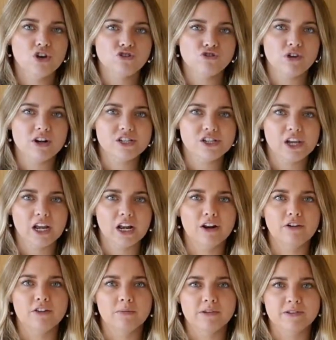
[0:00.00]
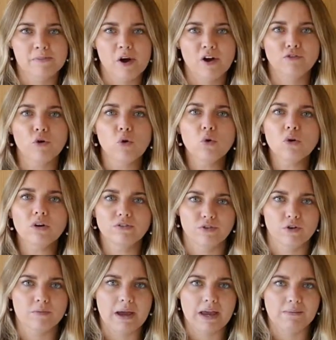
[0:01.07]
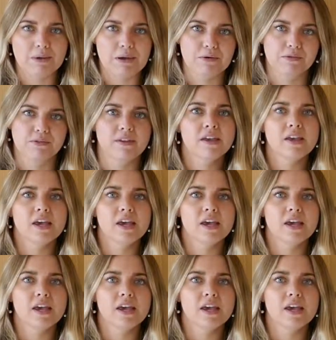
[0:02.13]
Try to include them as part of all of your main meals